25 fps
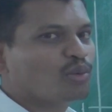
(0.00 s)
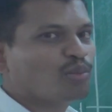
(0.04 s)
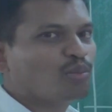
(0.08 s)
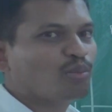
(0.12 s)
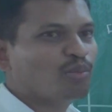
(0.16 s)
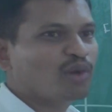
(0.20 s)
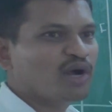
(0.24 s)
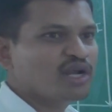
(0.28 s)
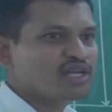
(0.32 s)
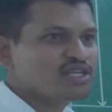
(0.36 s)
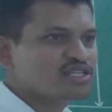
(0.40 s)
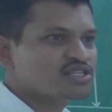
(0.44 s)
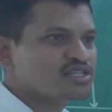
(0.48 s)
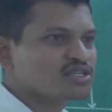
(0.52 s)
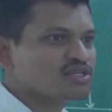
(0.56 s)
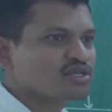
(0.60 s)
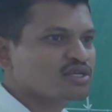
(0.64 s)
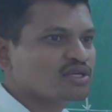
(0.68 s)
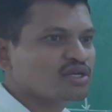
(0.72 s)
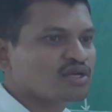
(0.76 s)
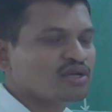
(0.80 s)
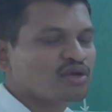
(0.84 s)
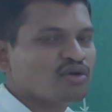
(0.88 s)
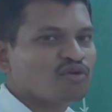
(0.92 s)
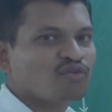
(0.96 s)
But
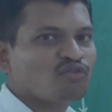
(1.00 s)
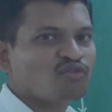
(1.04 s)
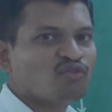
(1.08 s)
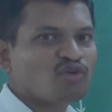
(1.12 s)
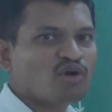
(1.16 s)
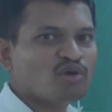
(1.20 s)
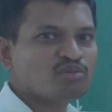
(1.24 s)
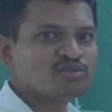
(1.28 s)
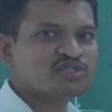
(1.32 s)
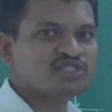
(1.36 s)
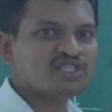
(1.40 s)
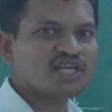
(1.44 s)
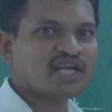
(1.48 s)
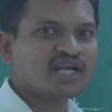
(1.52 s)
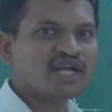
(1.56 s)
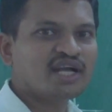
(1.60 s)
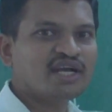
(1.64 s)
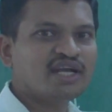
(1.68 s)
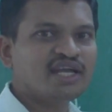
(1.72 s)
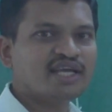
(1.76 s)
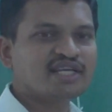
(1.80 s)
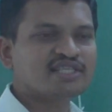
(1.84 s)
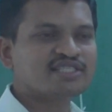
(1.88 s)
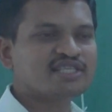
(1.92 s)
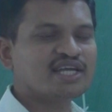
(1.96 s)
from
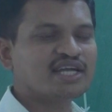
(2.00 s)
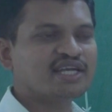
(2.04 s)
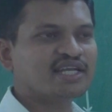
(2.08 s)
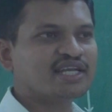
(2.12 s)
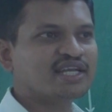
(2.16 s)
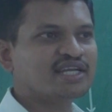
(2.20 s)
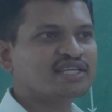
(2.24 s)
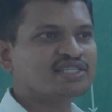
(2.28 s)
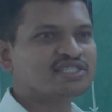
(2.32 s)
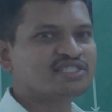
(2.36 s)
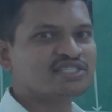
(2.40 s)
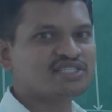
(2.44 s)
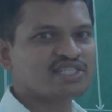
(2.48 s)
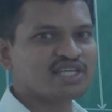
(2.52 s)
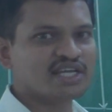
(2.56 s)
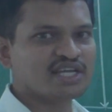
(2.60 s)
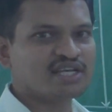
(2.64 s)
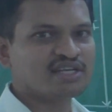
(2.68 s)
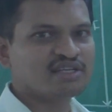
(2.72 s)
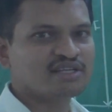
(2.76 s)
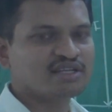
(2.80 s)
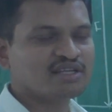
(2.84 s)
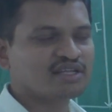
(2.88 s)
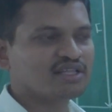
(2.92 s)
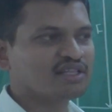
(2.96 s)
second excited
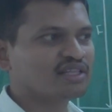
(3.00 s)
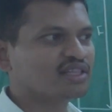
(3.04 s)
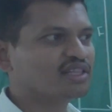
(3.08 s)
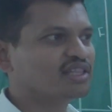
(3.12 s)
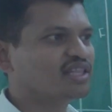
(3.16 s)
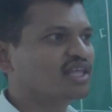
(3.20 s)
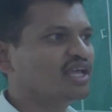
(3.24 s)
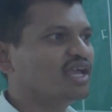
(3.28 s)
state,